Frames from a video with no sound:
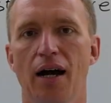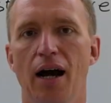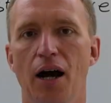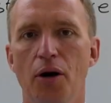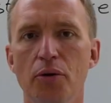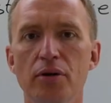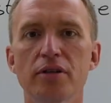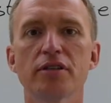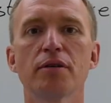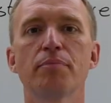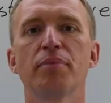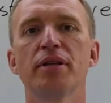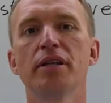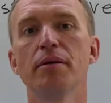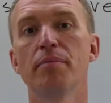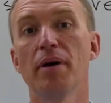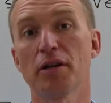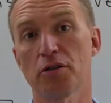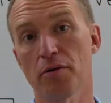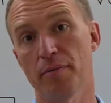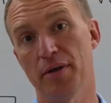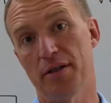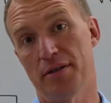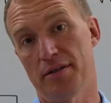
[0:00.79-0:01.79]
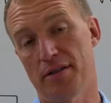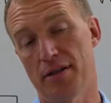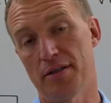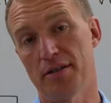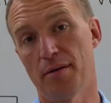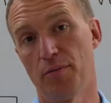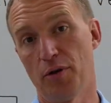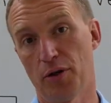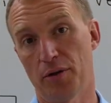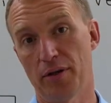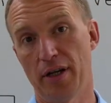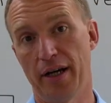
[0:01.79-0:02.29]
How does a PD measurement
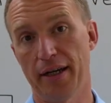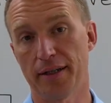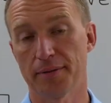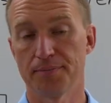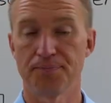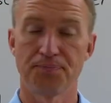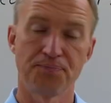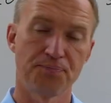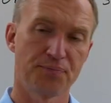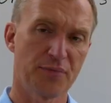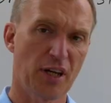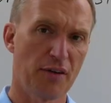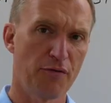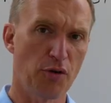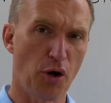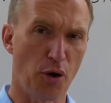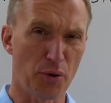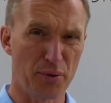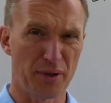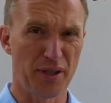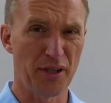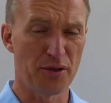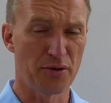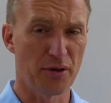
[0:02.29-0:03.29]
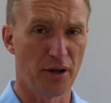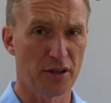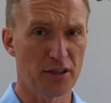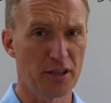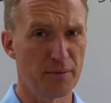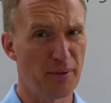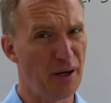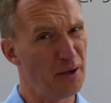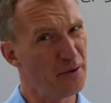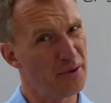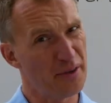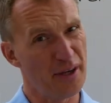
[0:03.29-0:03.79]
system look like? We already talked
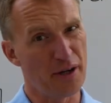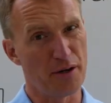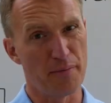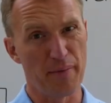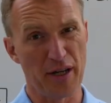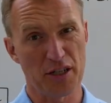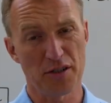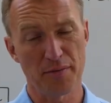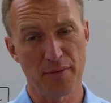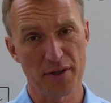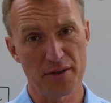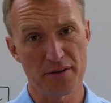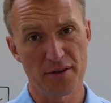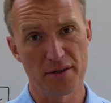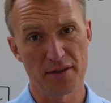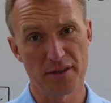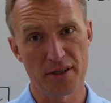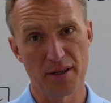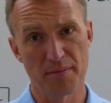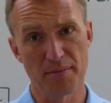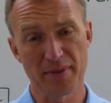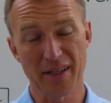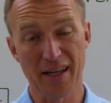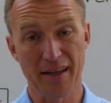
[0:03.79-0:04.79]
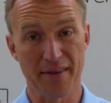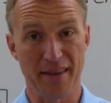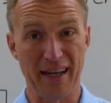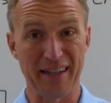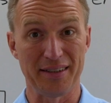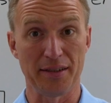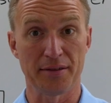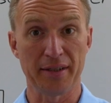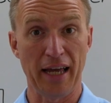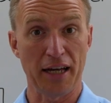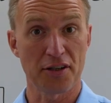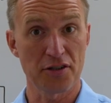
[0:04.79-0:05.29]
about there are measurement systems and there are
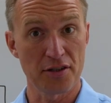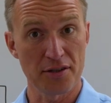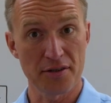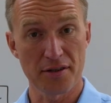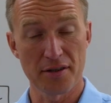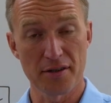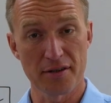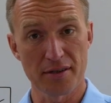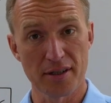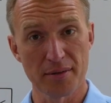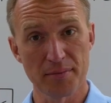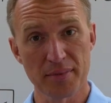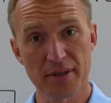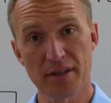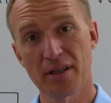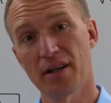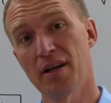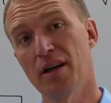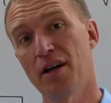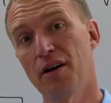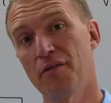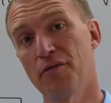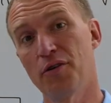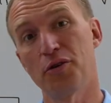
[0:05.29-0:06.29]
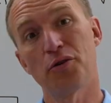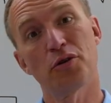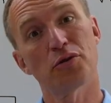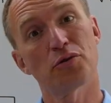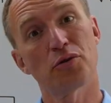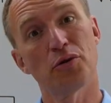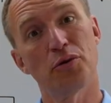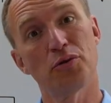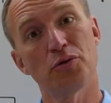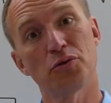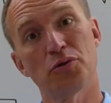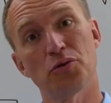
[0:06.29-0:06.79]
detection systems. We're
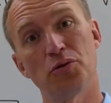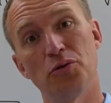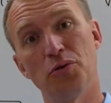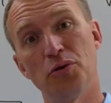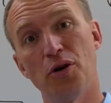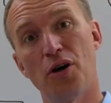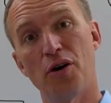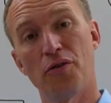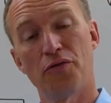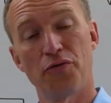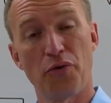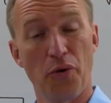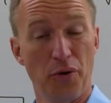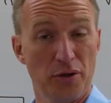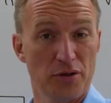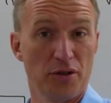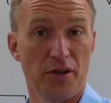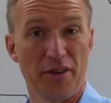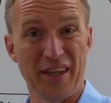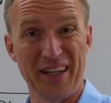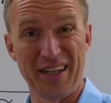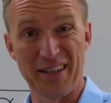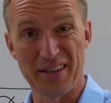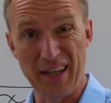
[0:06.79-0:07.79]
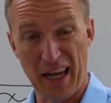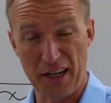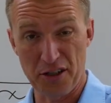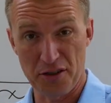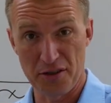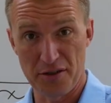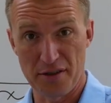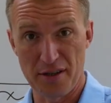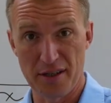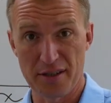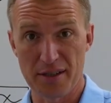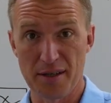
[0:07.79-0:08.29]
not going to focus on the
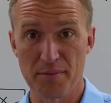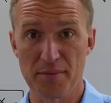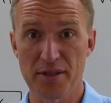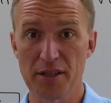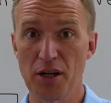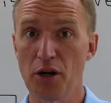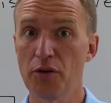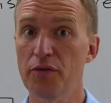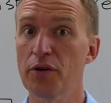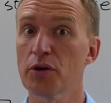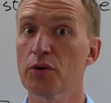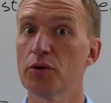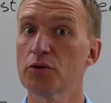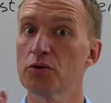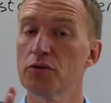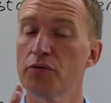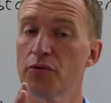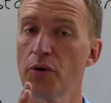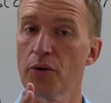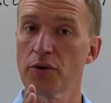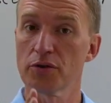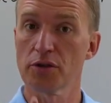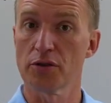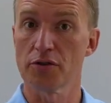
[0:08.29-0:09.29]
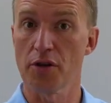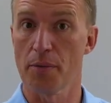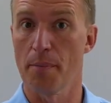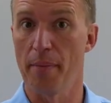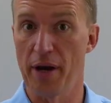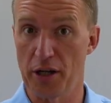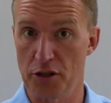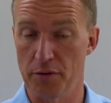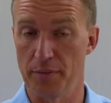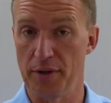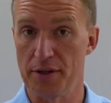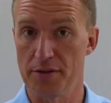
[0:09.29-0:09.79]
detection systems now. We're going to focus on the
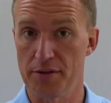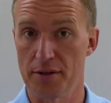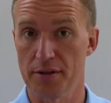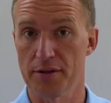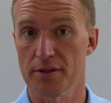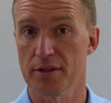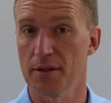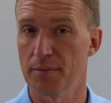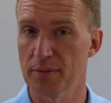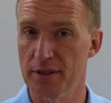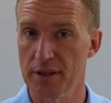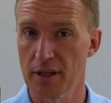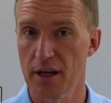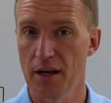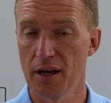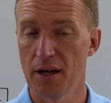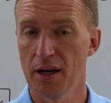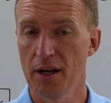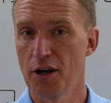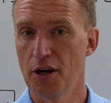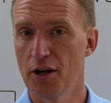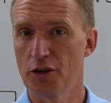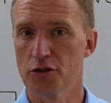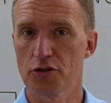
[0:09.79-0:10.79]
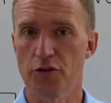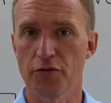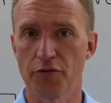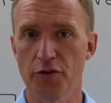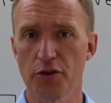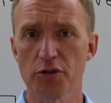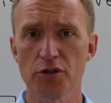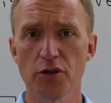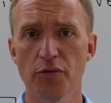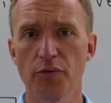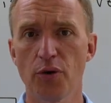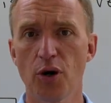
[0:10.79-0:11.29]
measurement systems. So
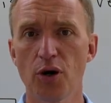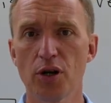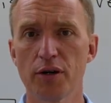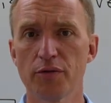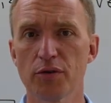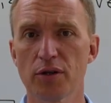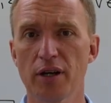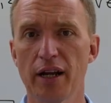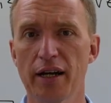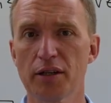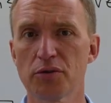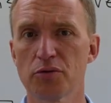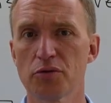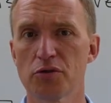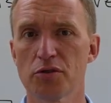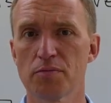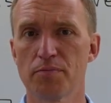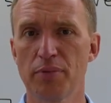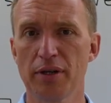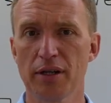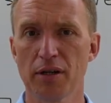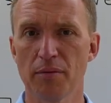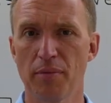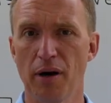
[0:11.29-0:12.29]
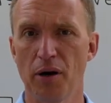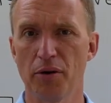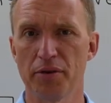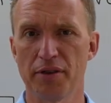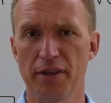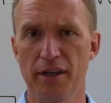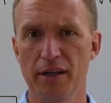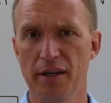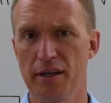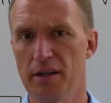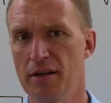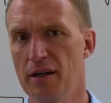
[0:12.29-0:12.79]
first of all, I would like to speak
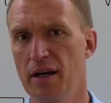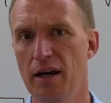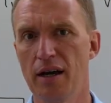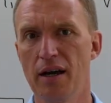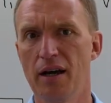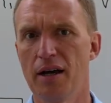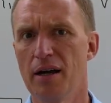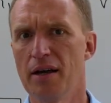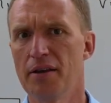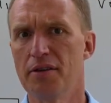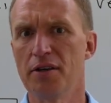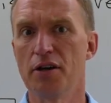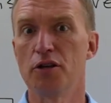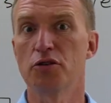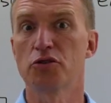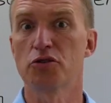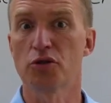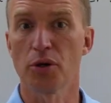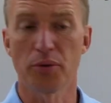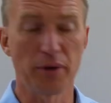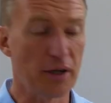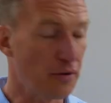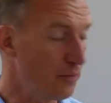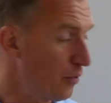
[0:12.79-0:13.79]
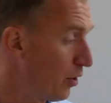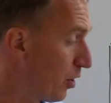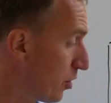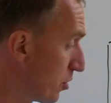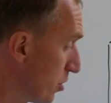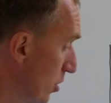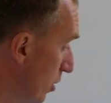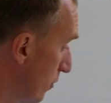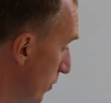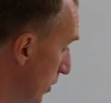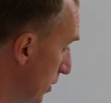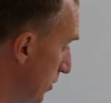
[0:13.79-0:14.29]
about the historic
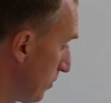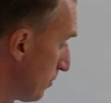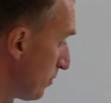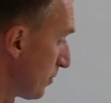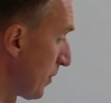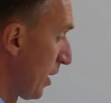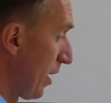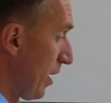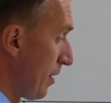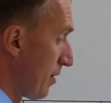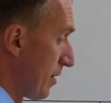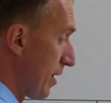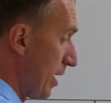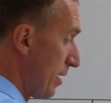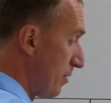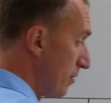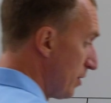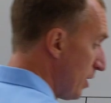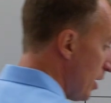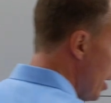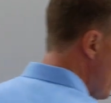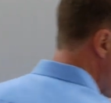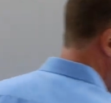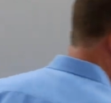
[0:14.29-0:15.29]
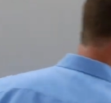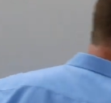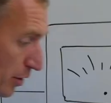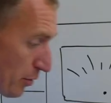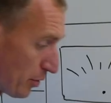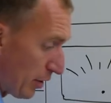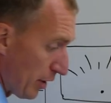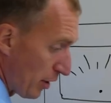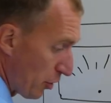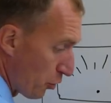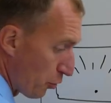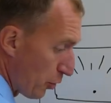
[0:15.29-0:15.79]
version of it. And then
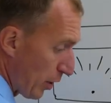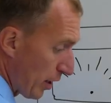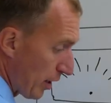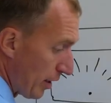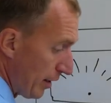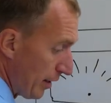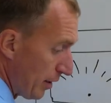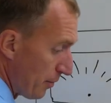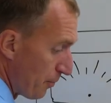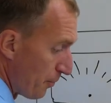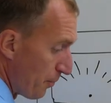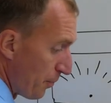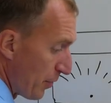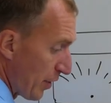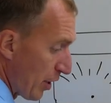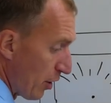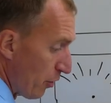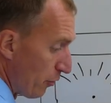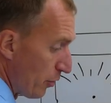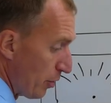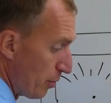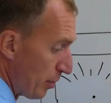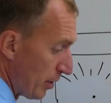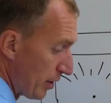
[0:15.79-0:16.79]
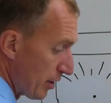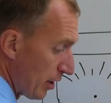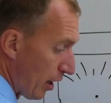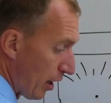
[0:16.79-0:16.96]
very quickly, we will